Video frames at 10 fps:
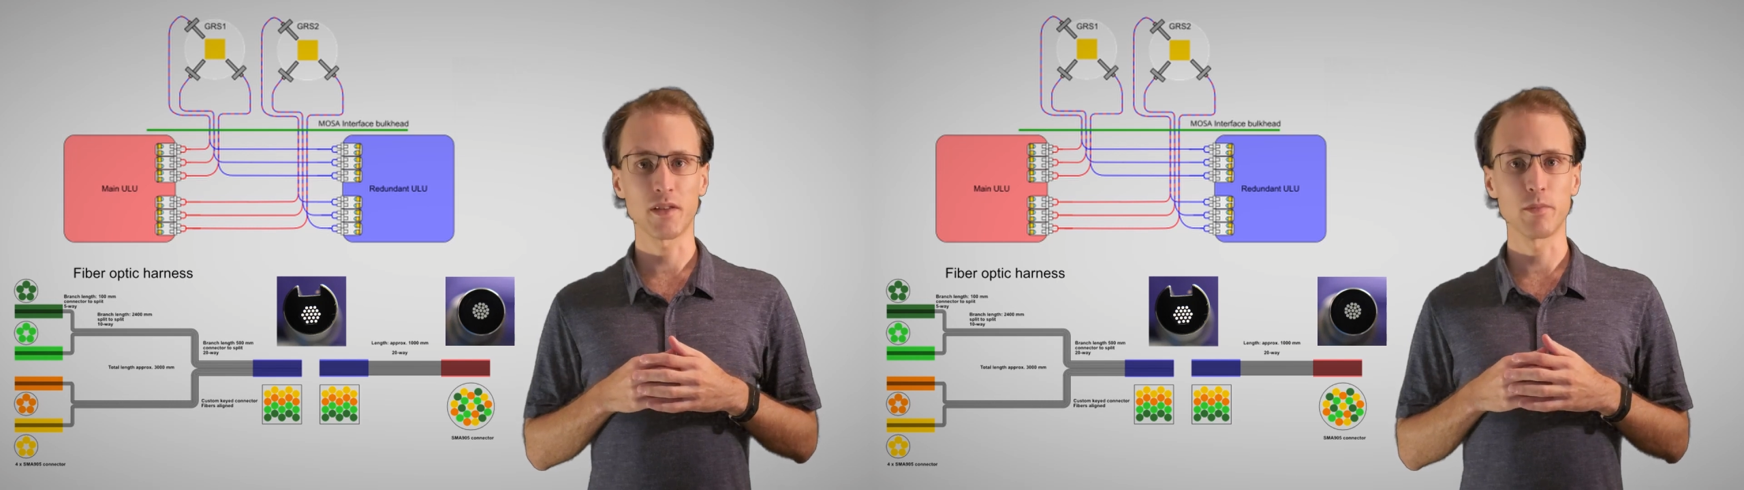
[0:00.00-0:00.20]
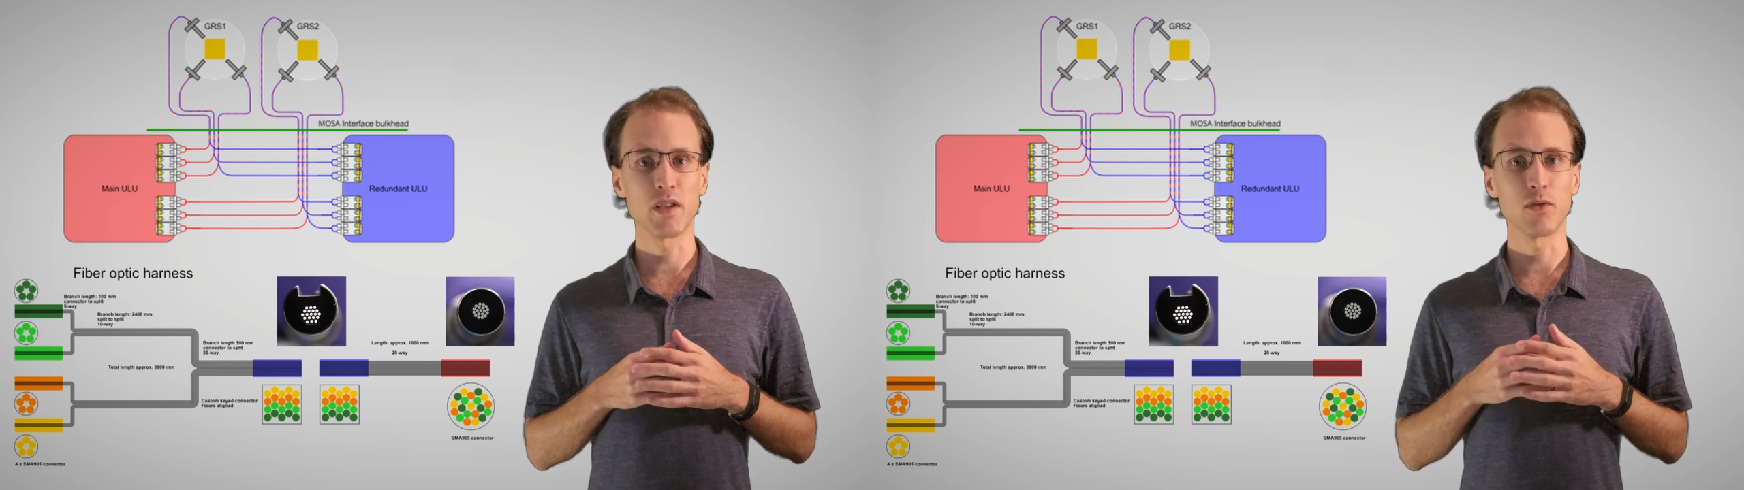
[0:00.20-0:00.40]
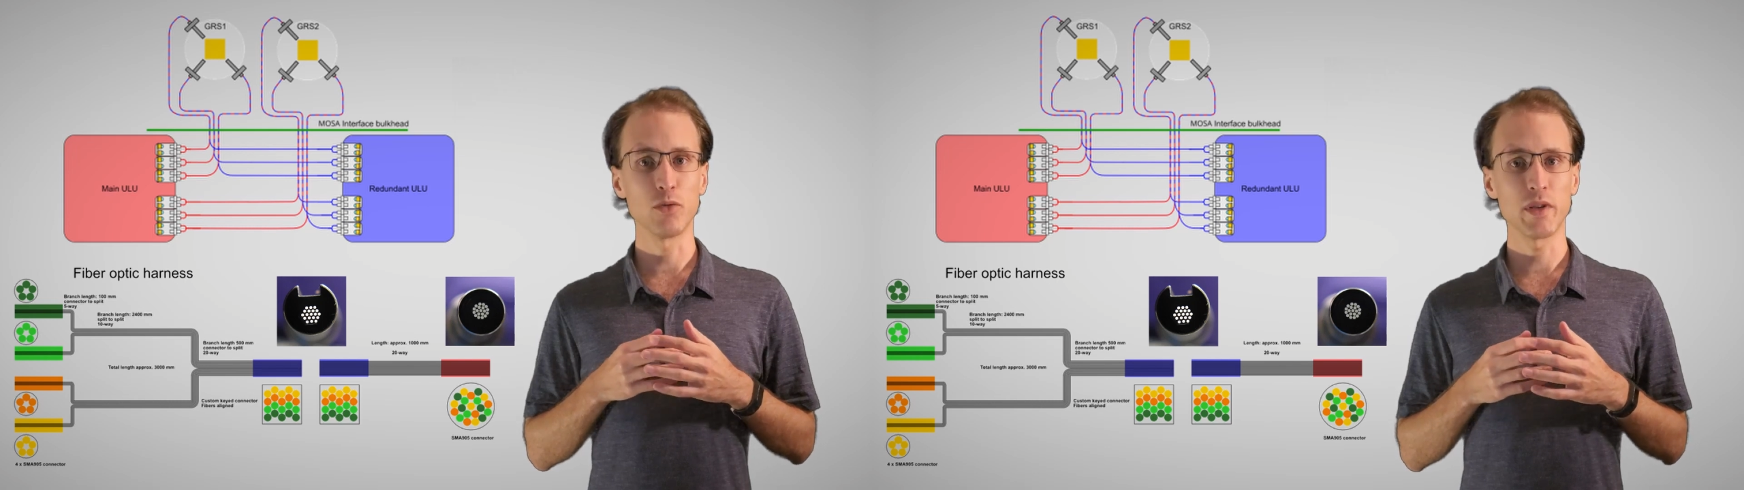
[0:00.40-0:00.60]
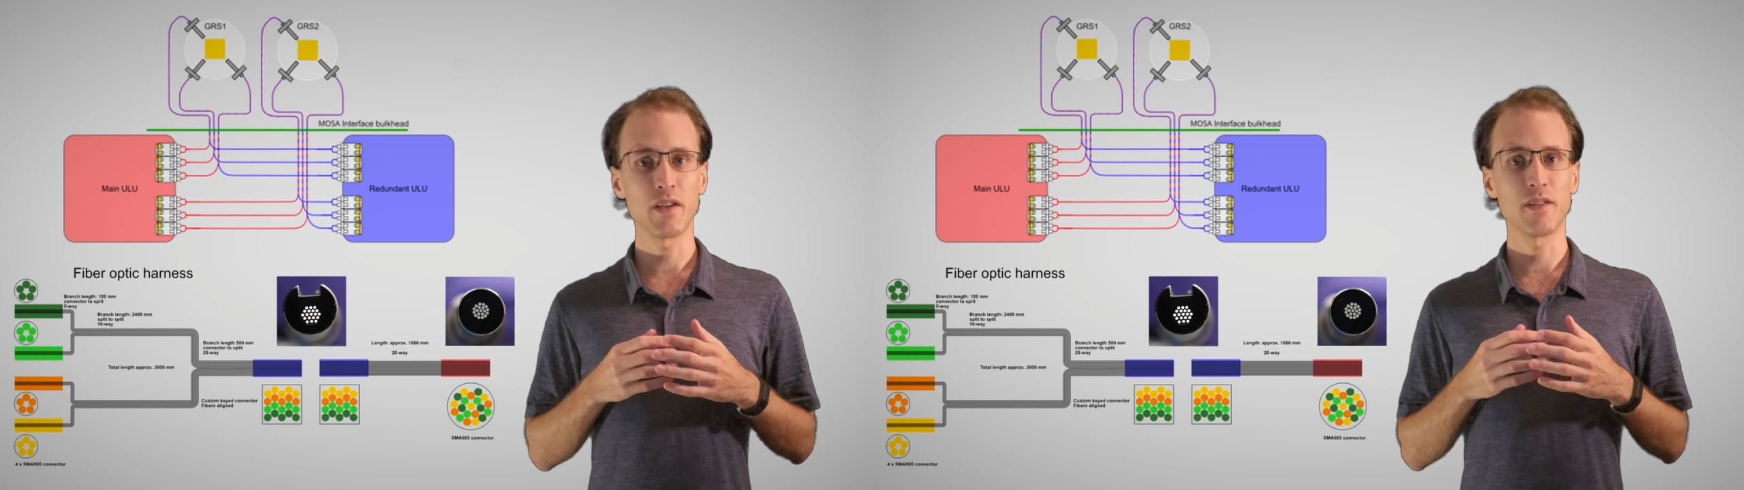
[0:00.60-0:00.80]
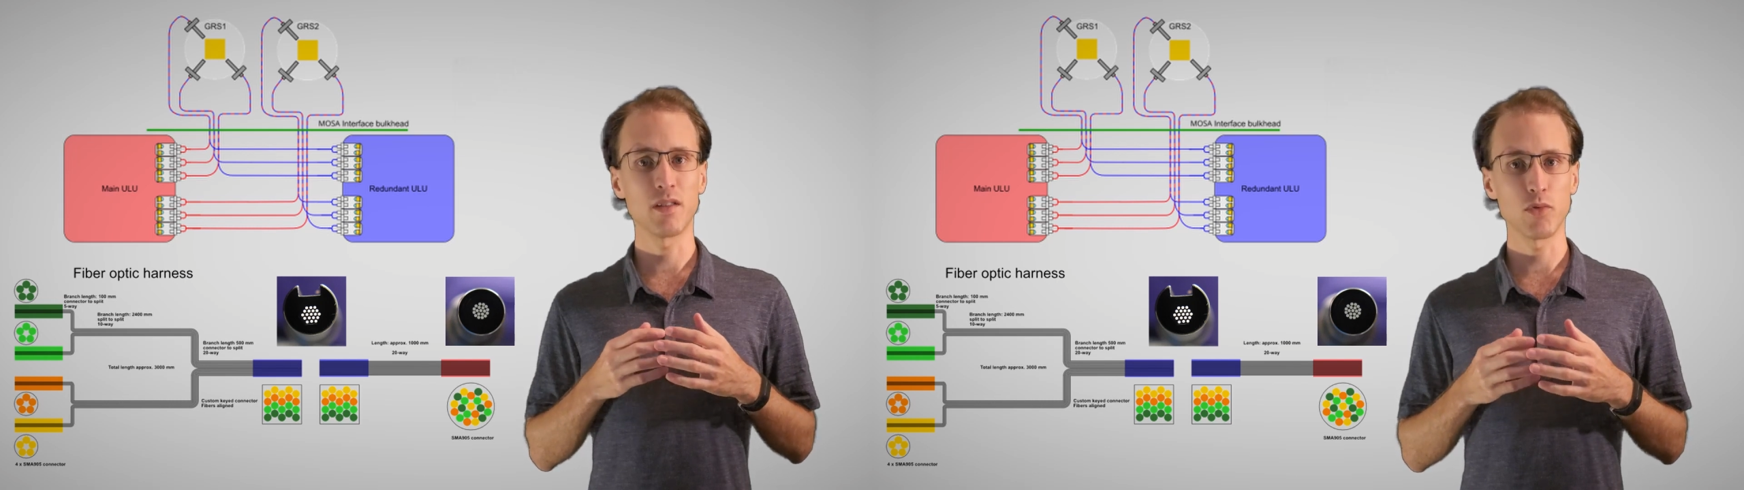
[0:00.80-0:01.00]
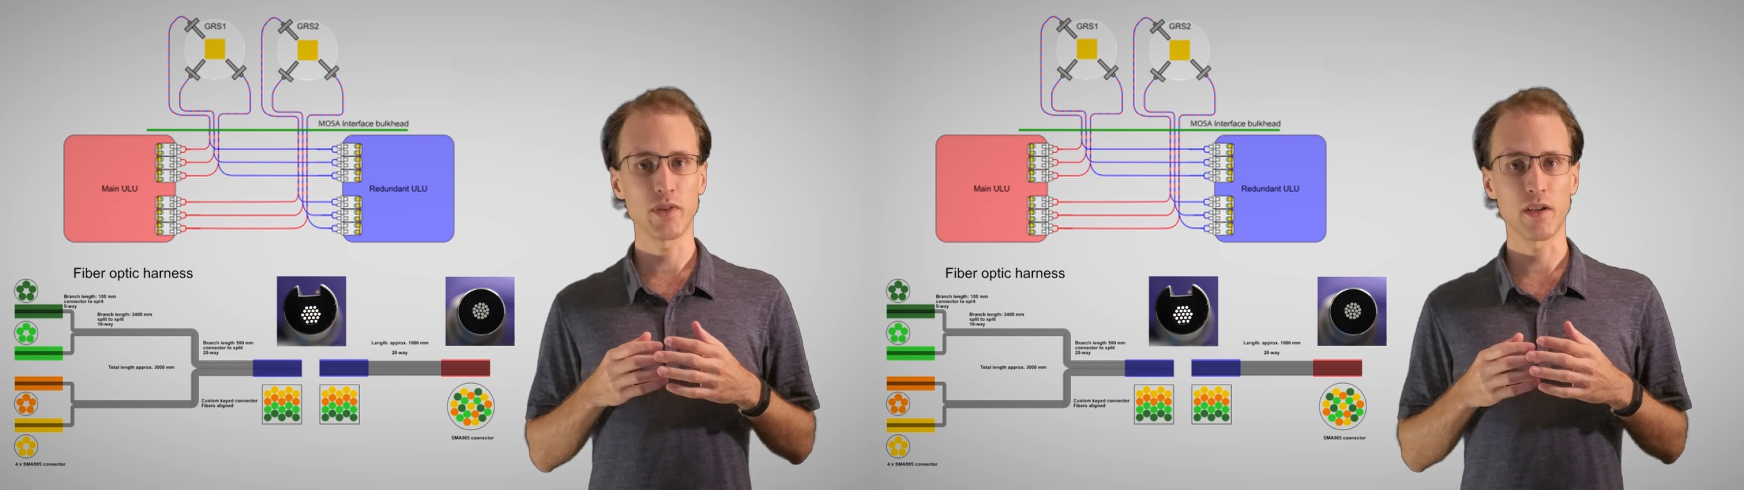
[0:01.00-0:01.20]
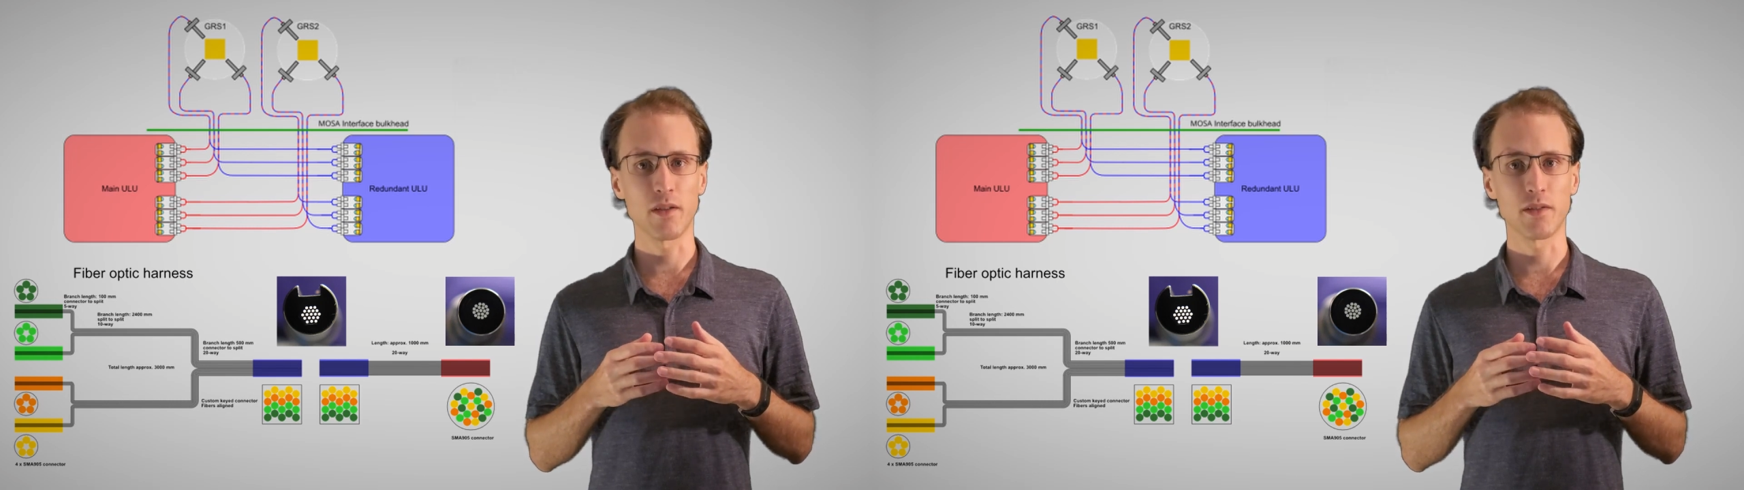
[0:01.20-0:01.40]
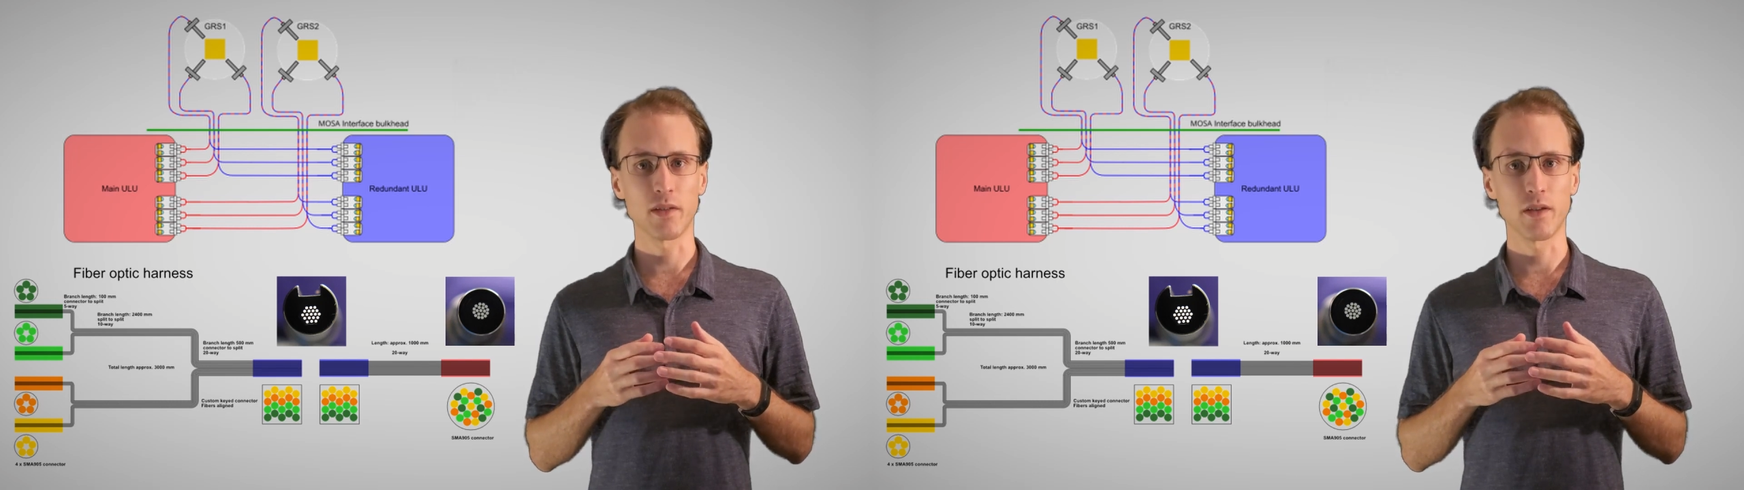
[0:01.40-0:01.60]
can be illuminated
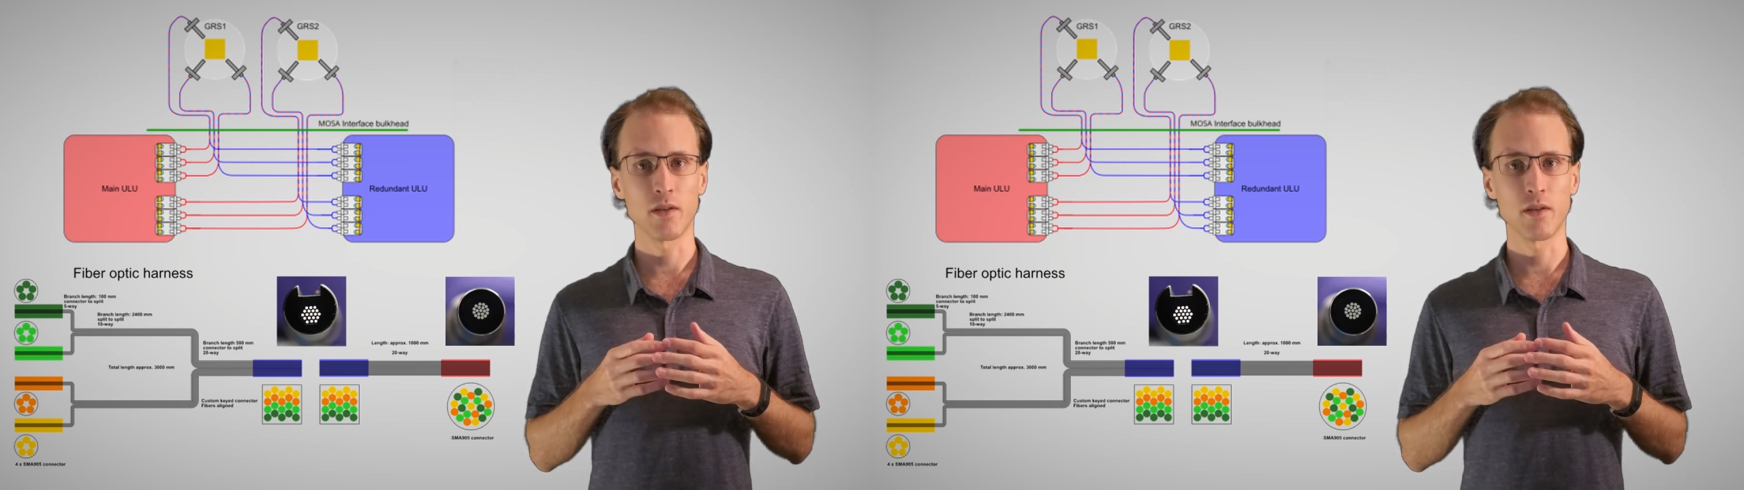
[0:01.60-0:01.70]
simultaneously,